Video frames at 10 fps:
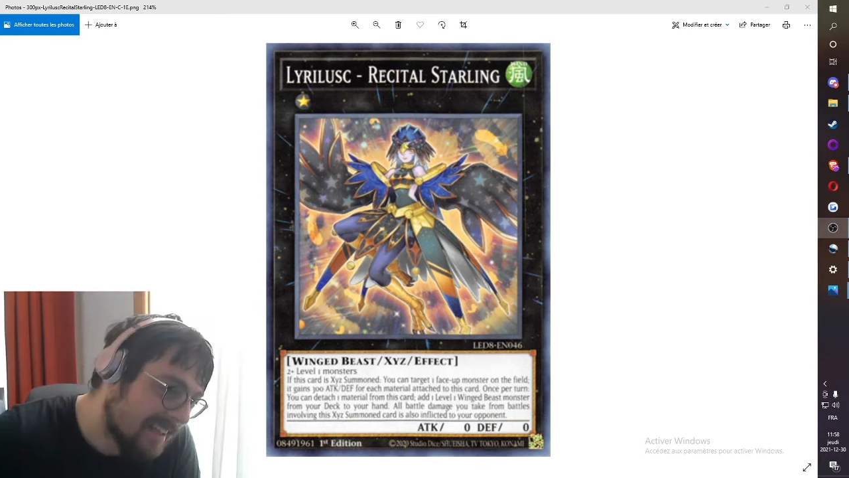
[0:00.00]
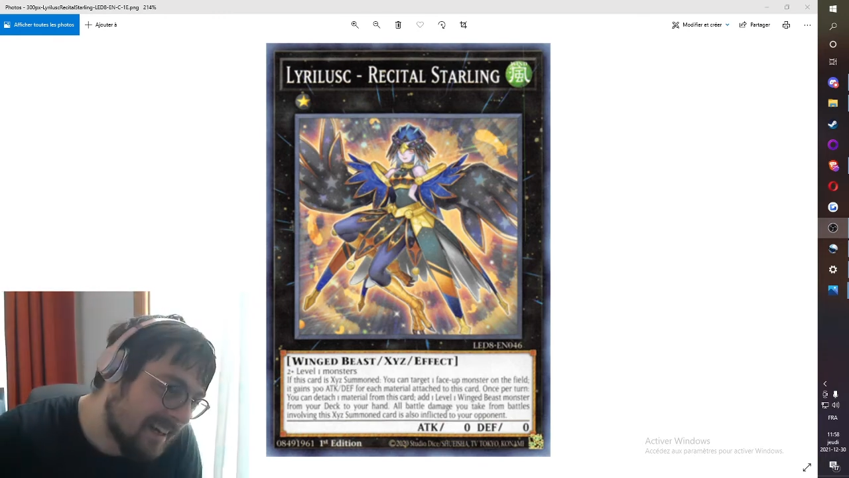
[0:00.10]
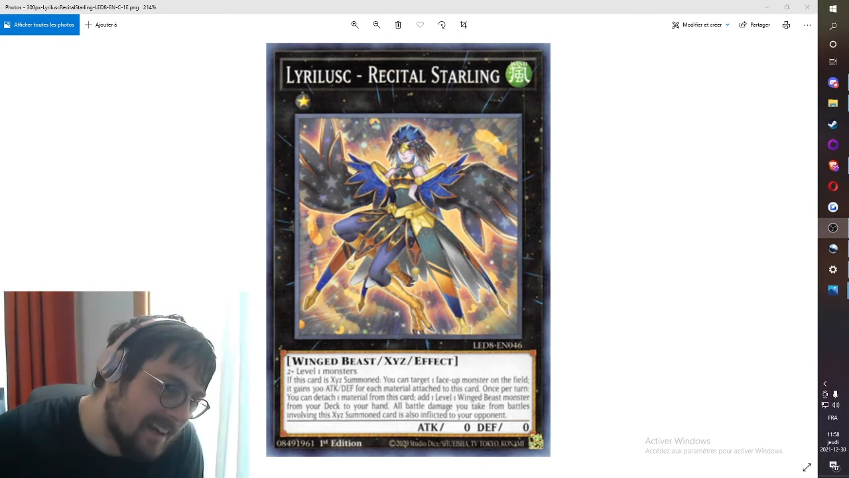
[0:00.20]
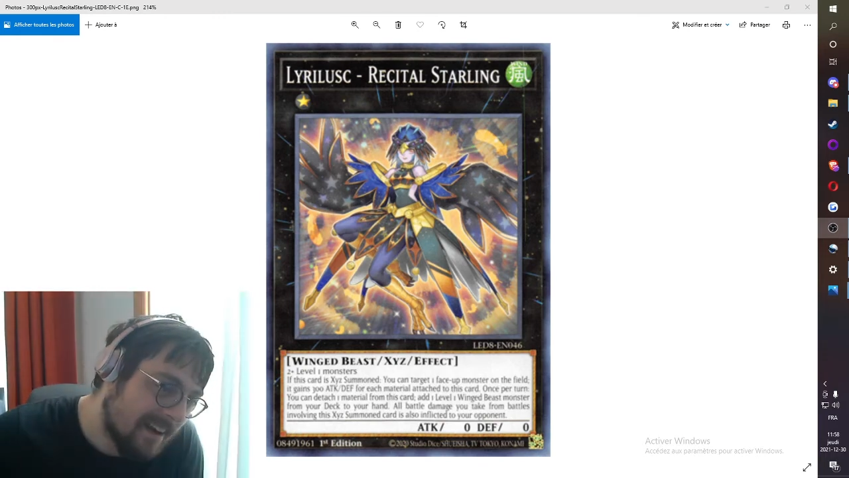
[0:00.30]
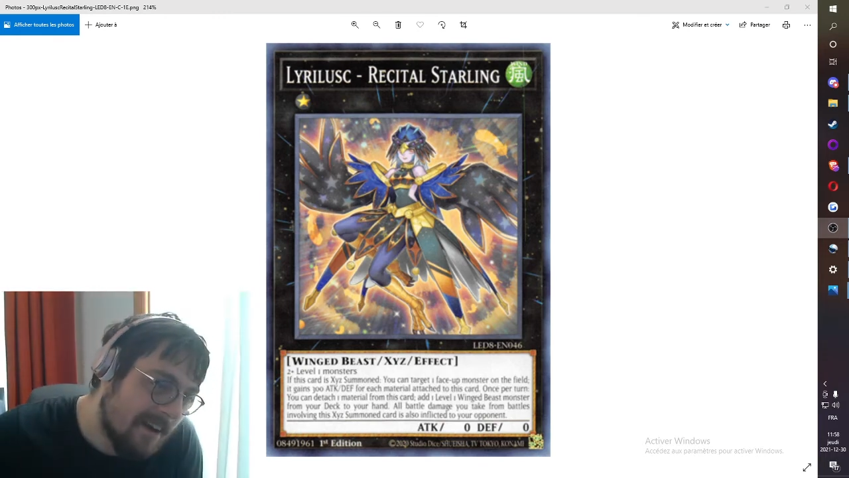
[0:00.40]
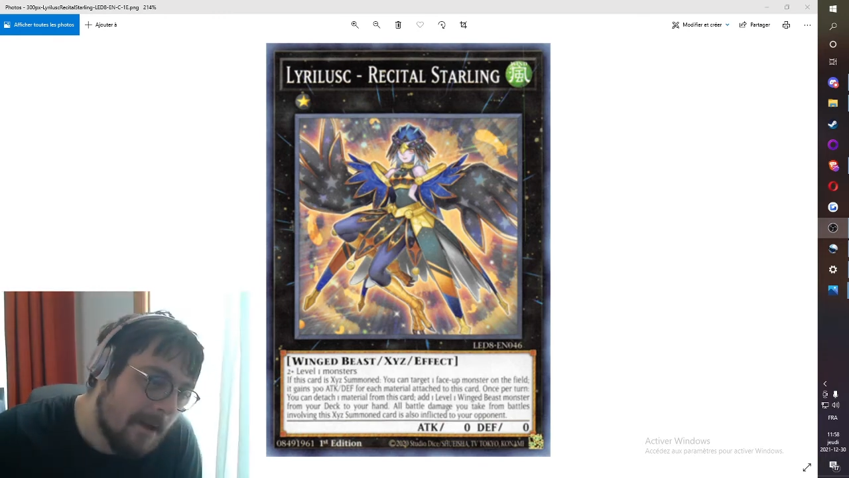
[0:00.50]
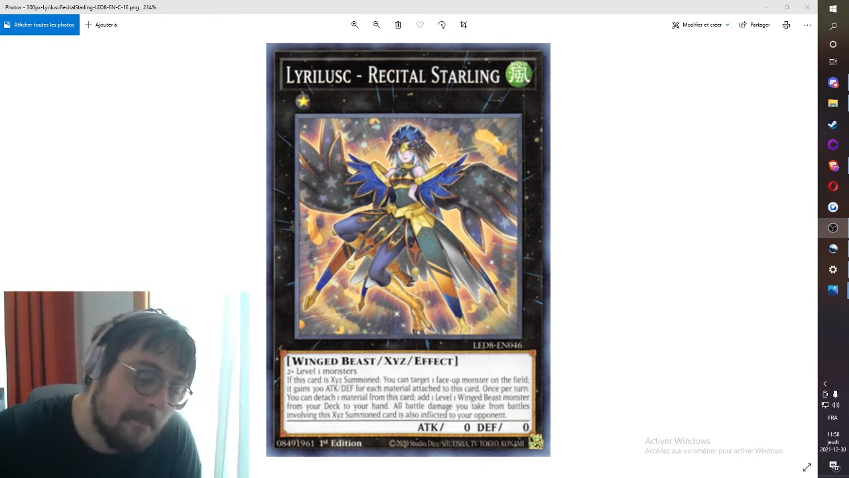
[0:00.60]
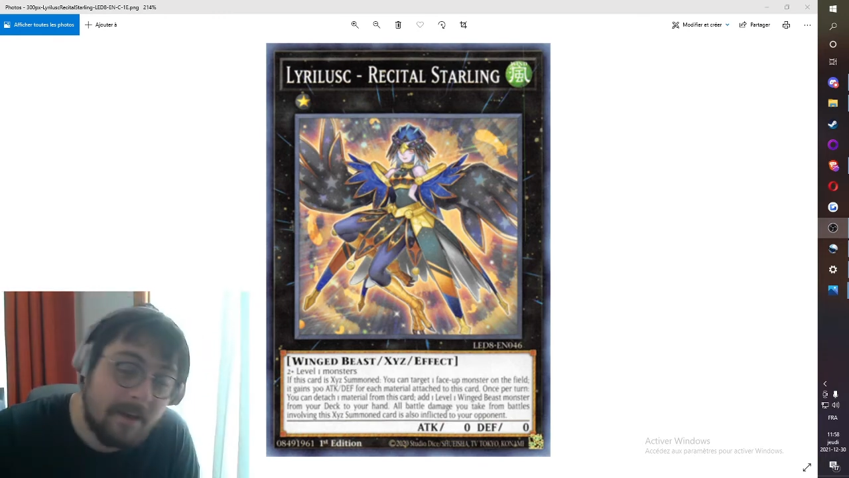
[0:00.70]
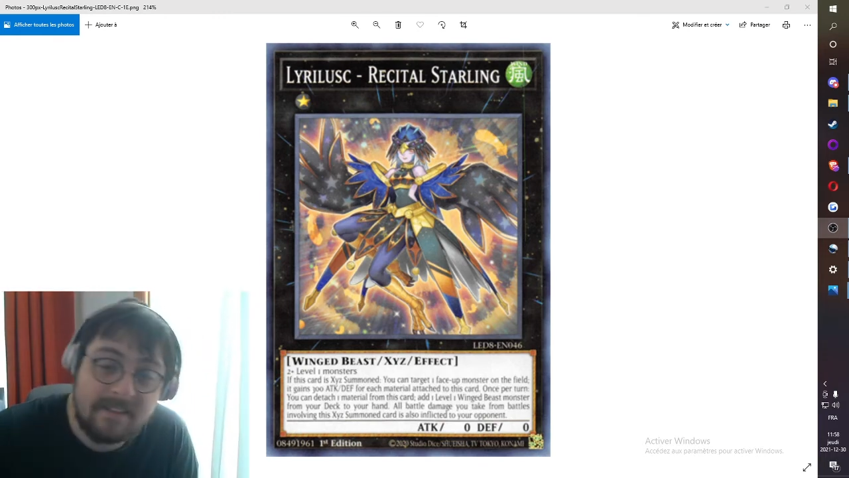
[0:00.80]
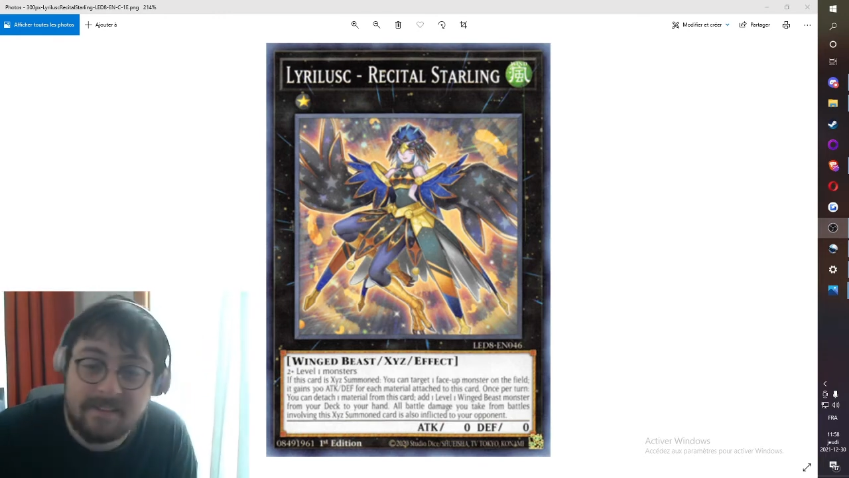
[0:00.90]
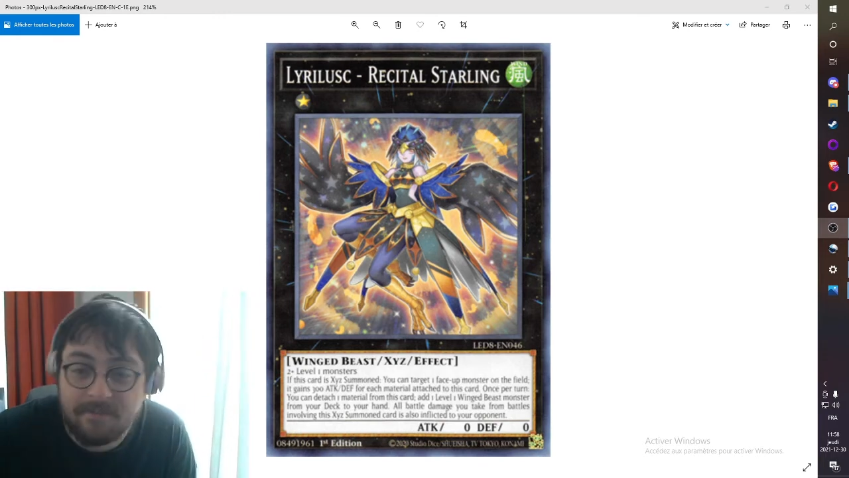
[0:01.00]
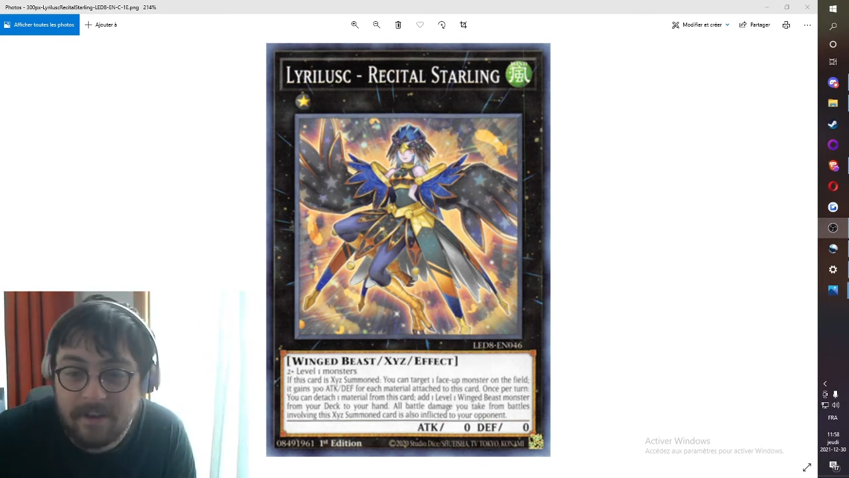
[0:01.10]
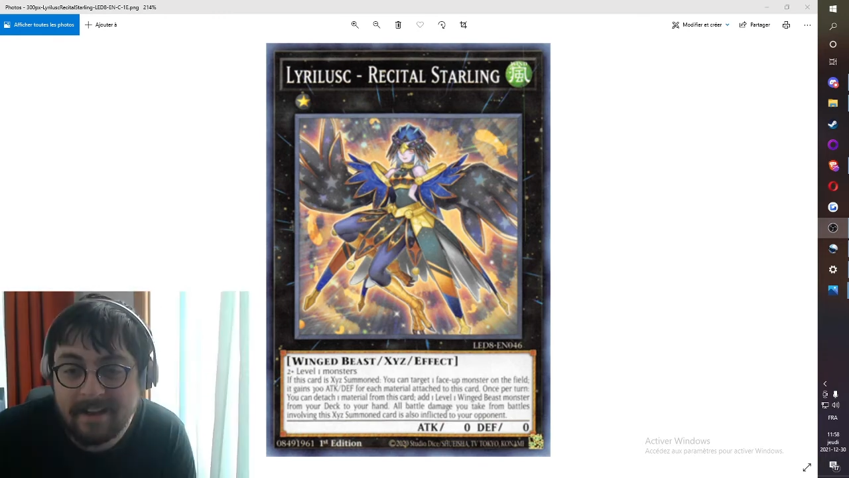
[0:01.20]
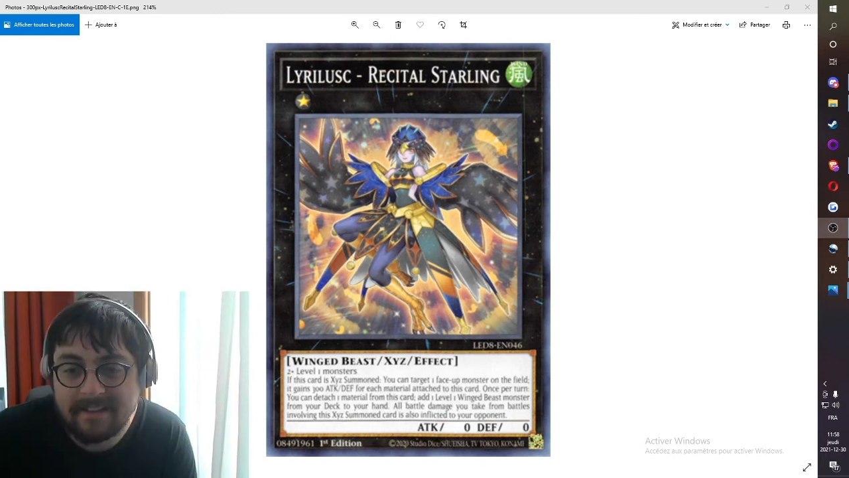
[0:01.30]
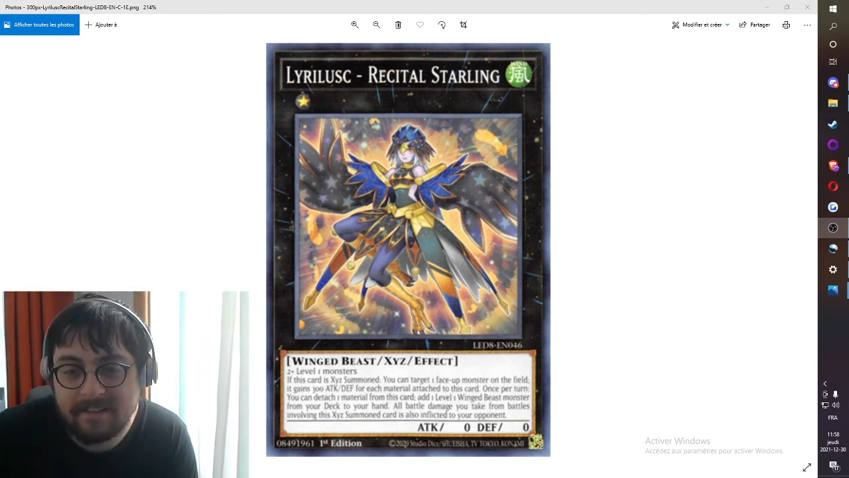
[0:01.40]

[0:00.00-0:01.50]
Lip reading: But it's a fact